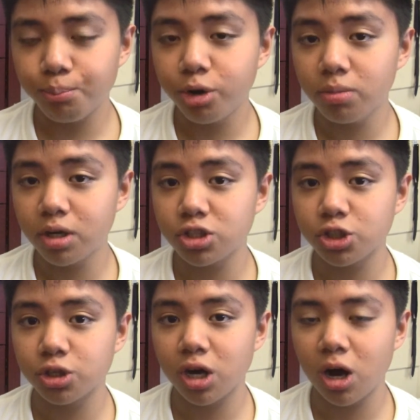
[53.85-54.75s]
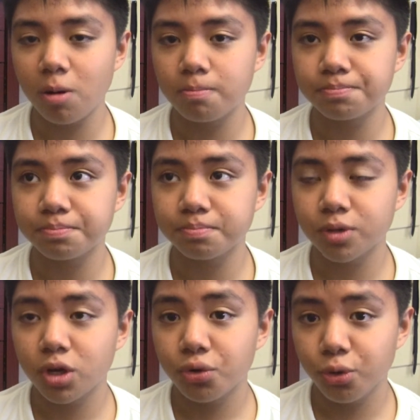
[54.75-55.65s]
pretty much um
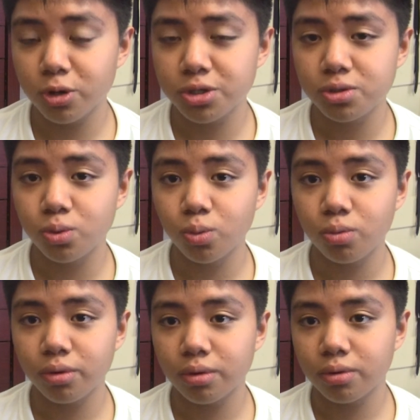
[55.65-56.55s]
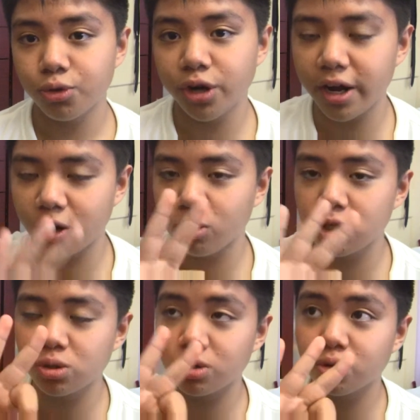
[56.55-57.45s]
those three
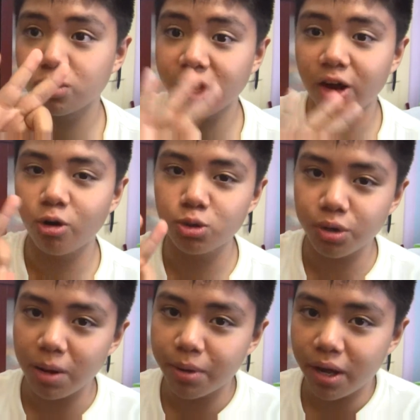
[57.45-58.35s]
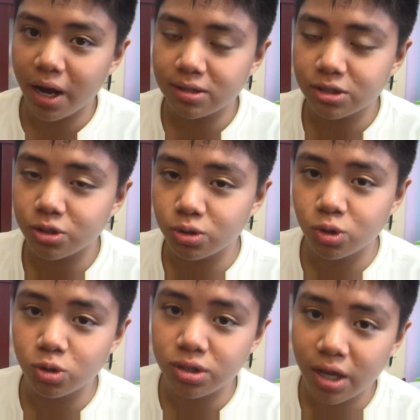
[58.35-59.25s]
categories categories will not be announced until
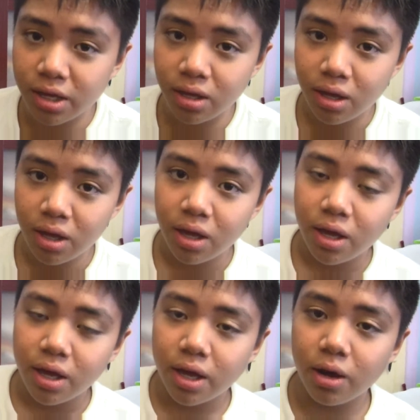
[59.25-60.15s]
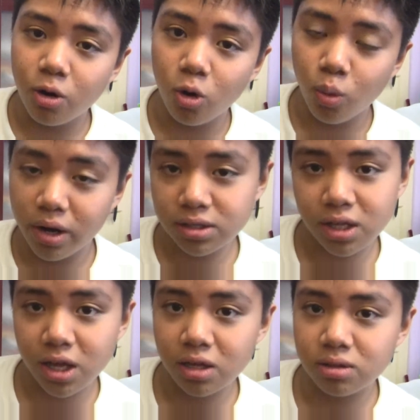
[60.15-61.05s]
Tuesday or
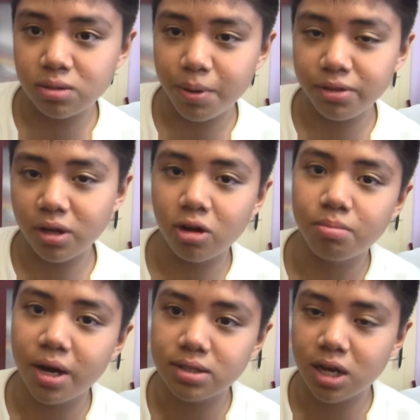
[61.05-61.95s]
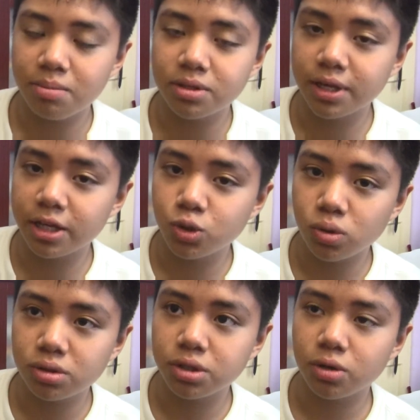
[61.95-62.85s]
Wednesday, depending on my time and
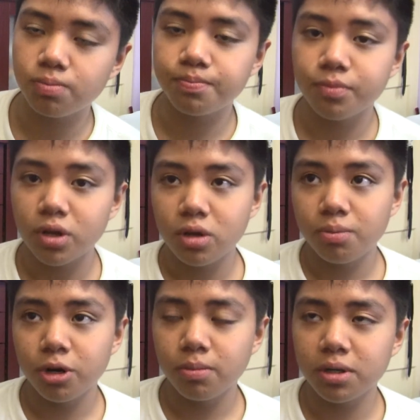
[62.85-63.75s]
schedule. So pretty